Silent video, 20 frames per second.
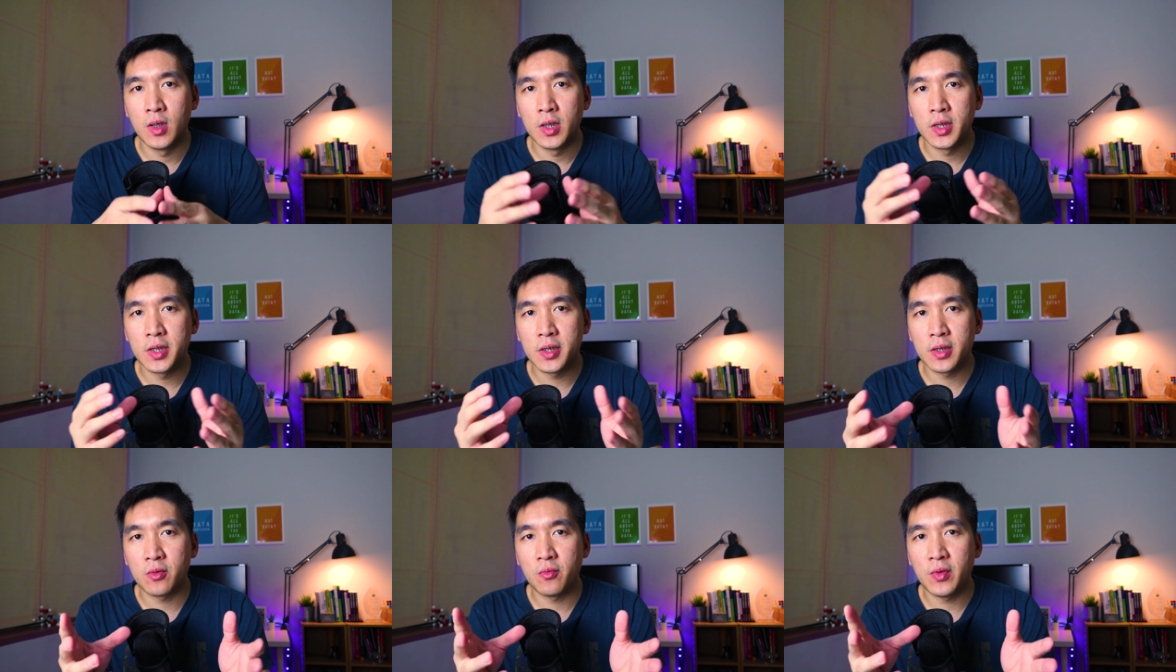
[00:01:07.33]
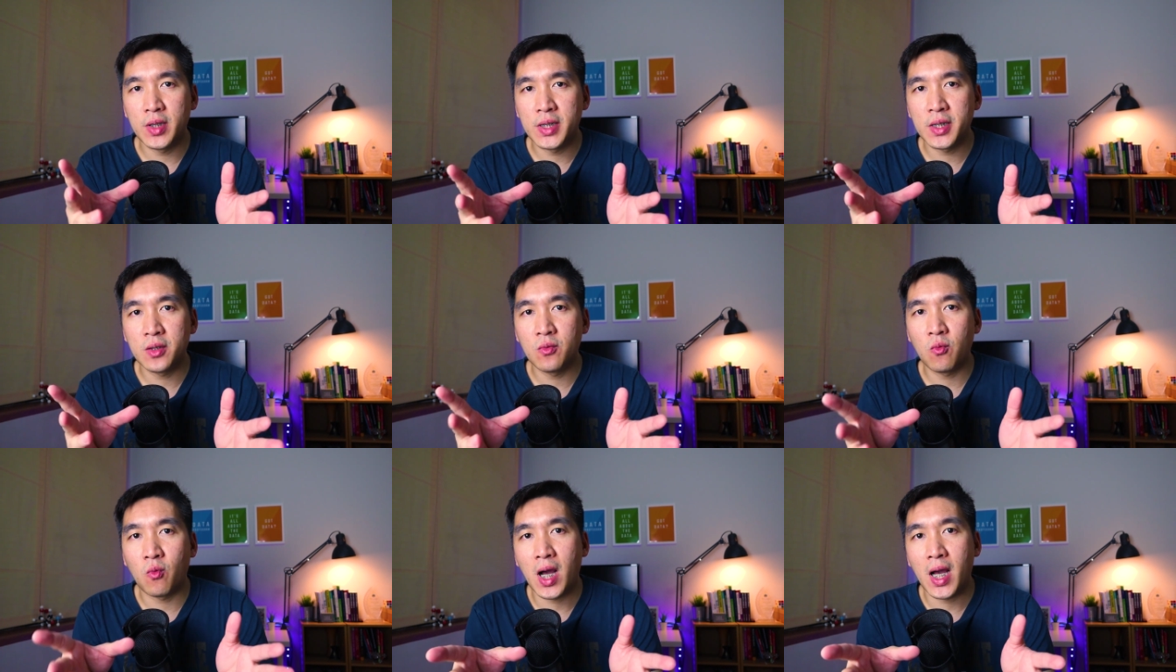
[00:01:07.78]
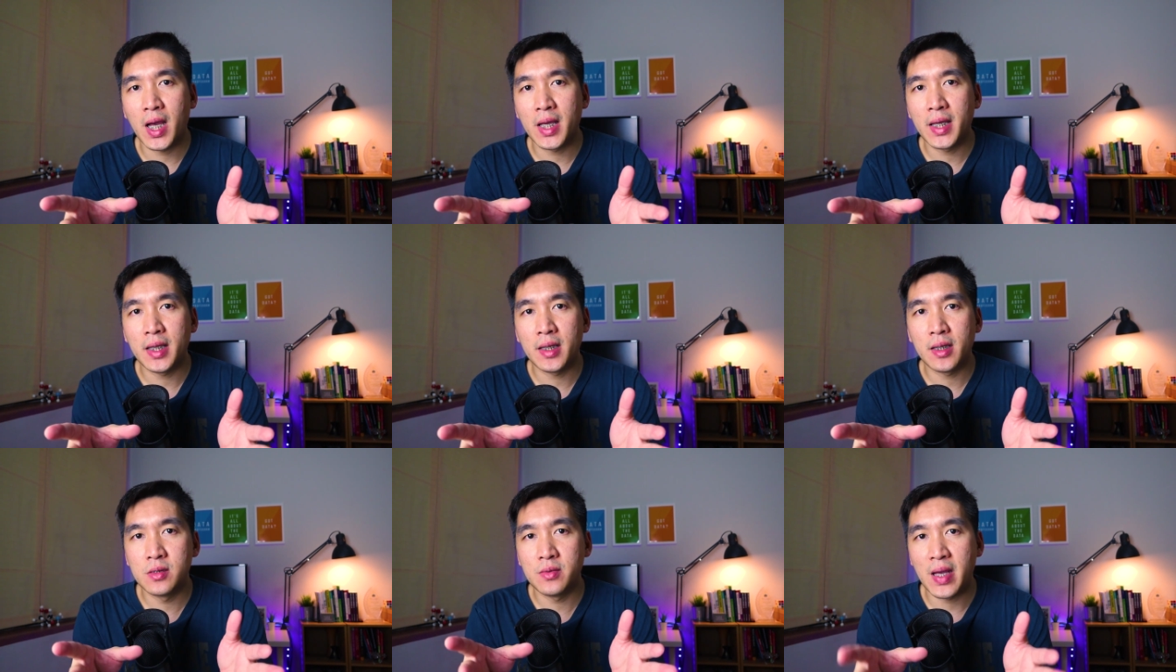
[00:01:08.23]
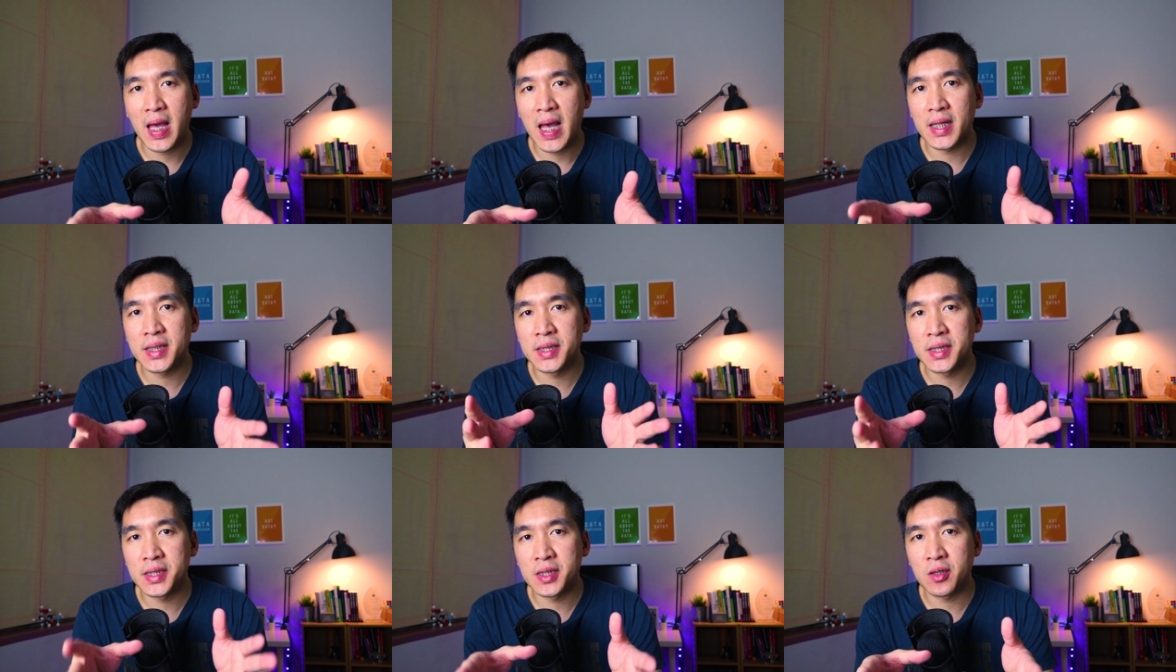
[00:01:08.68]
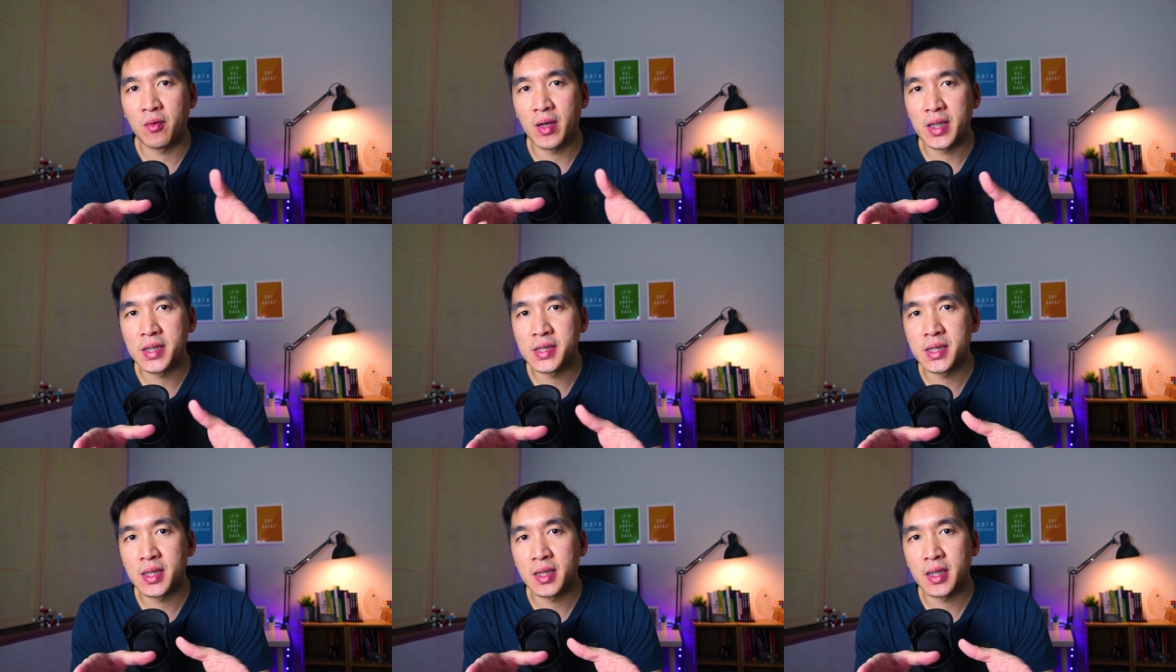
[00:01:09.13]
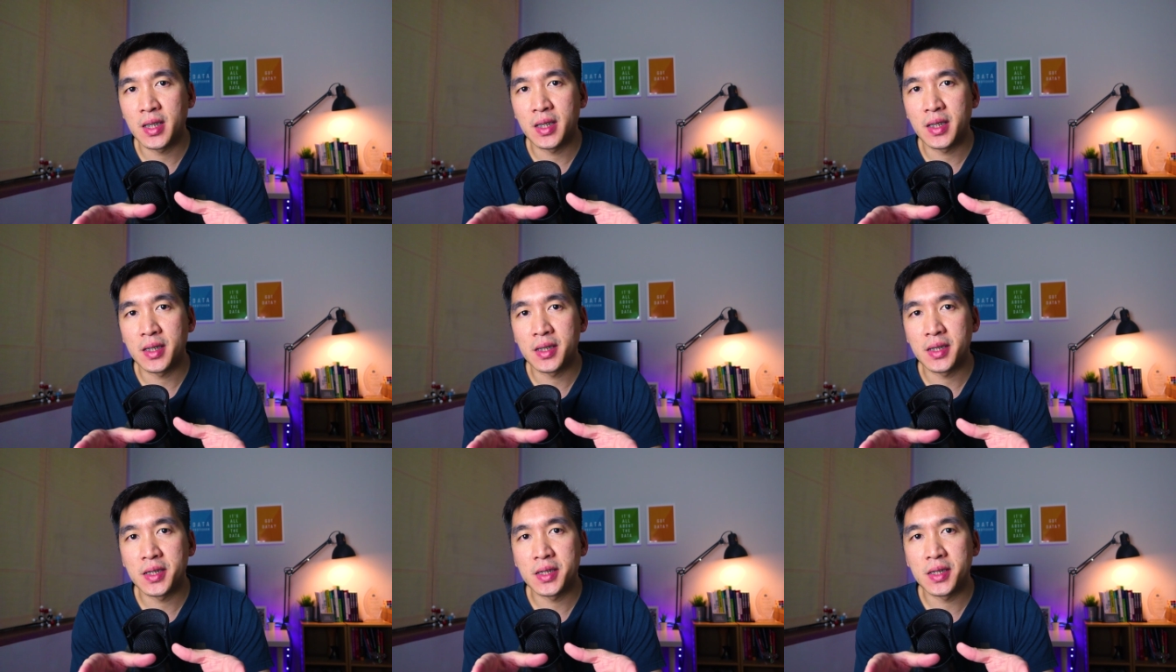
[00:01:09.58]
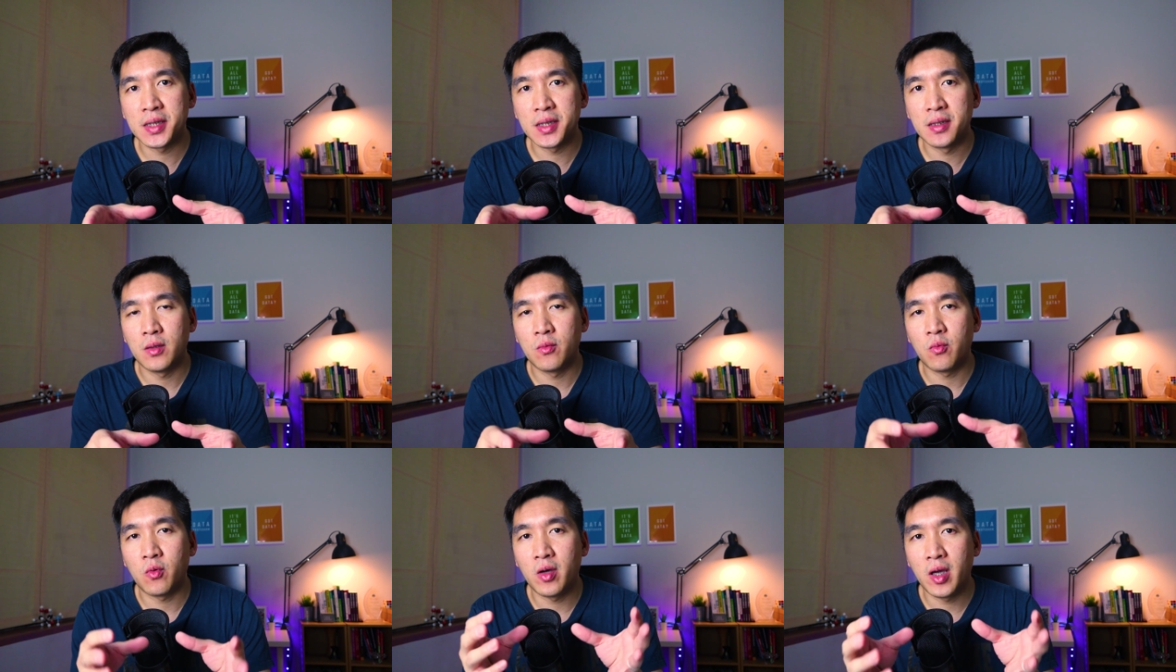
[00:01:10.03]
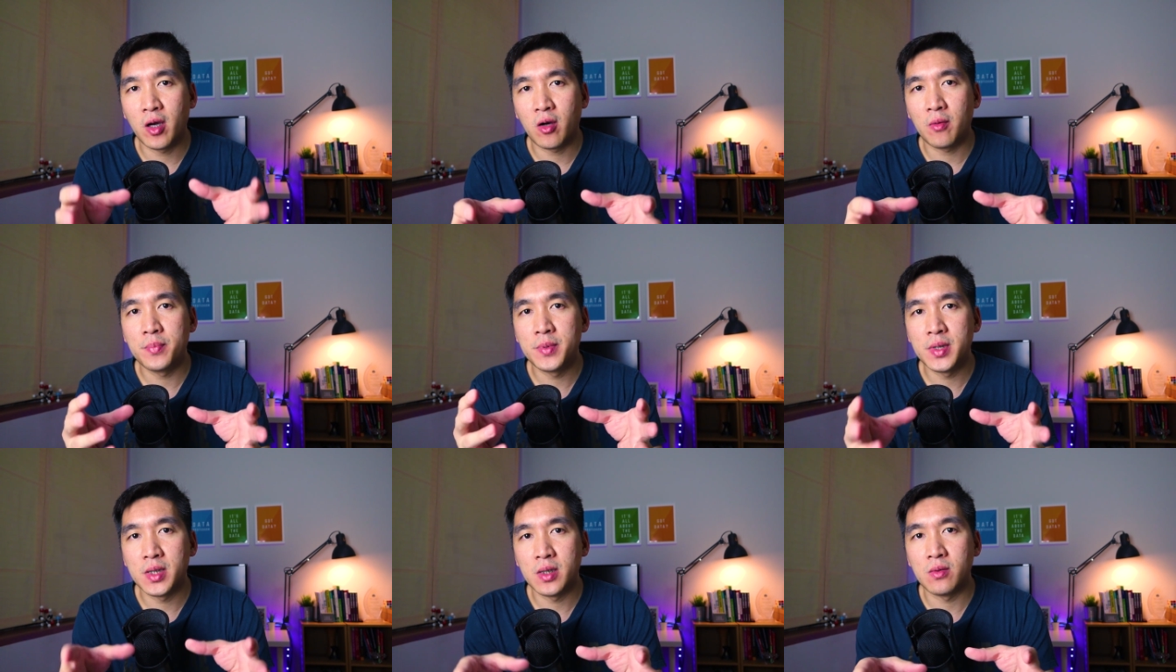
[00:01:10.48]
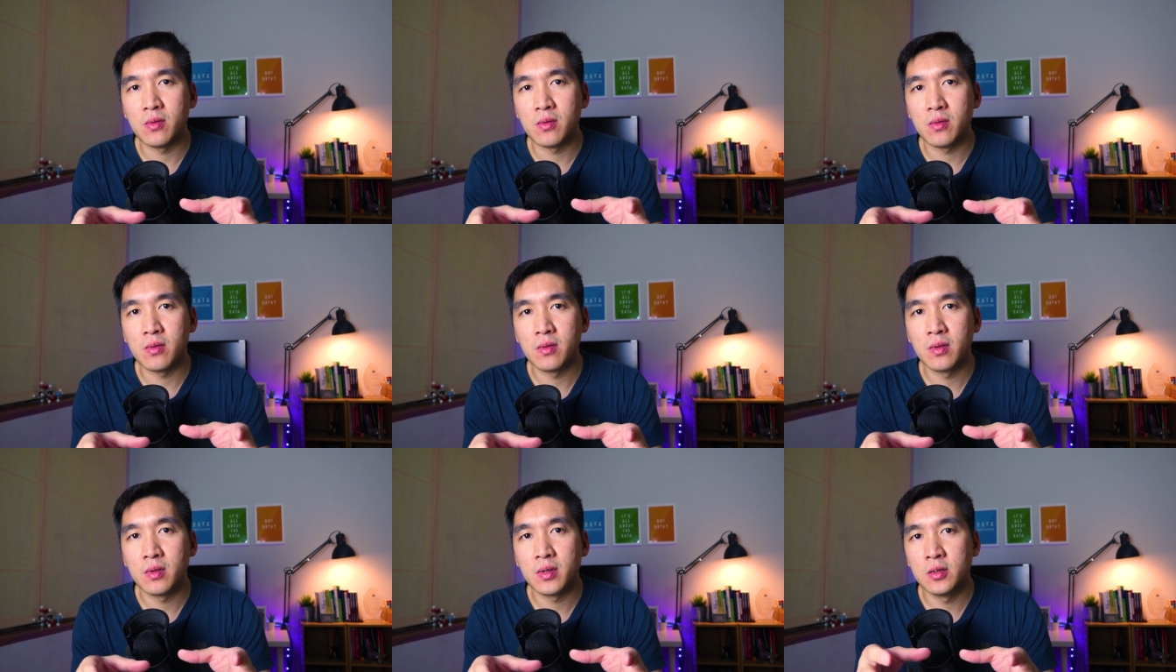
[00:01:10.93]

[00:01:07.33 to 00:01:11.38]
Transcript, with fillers: So the reason why to ask this question is it will help you